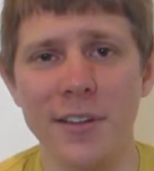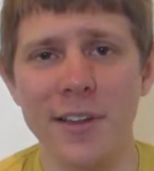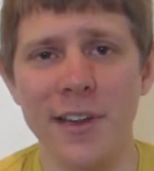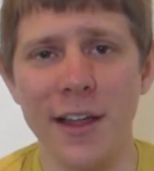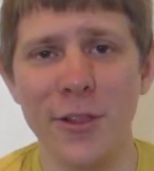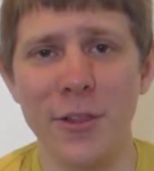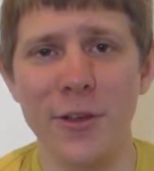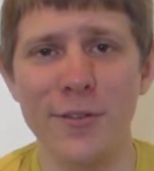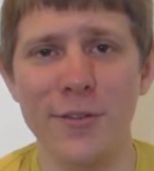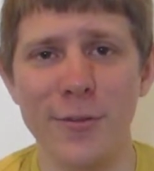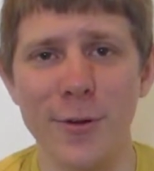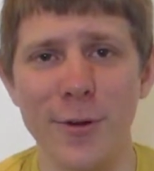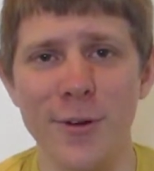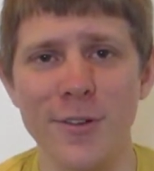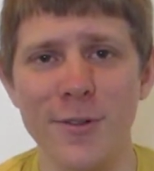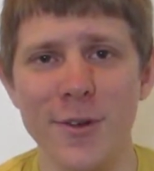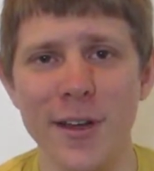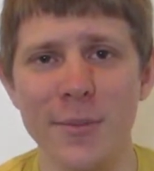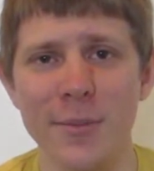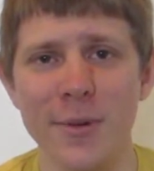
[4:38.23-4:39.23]
and I look
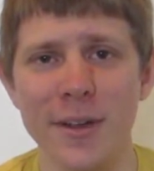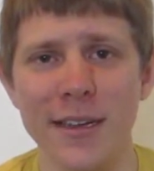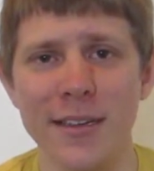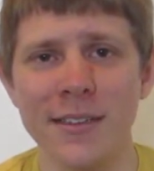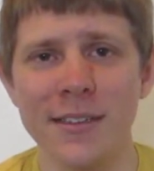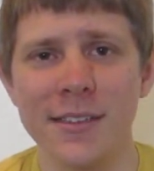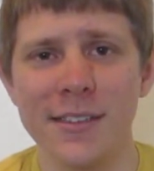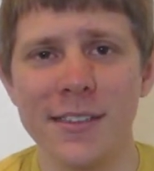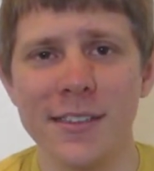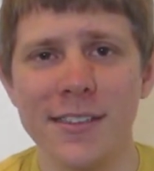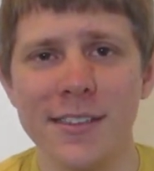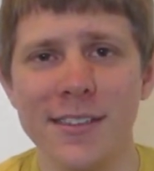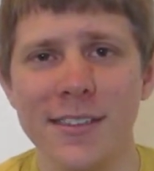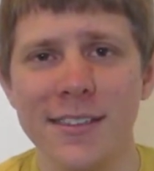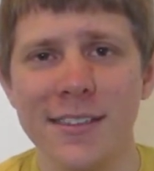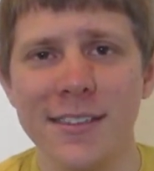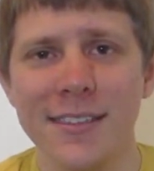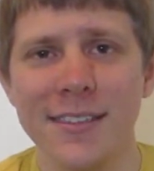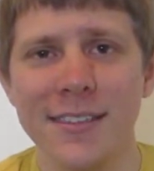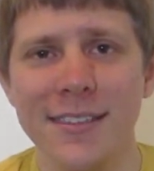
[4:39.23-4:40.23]
forward to it, but
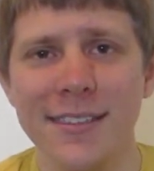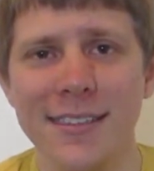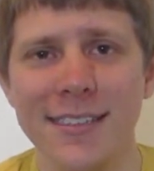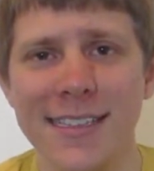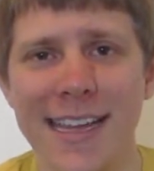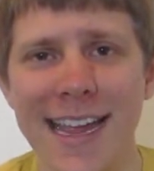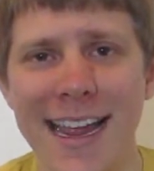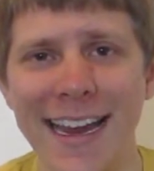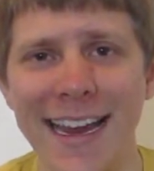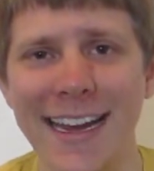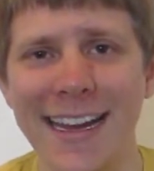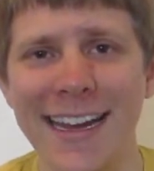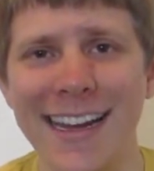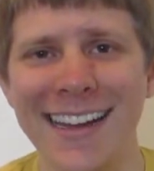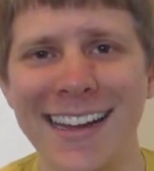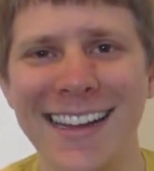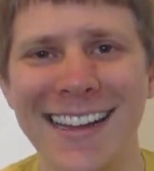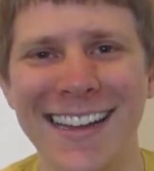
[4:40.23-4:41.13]
dang.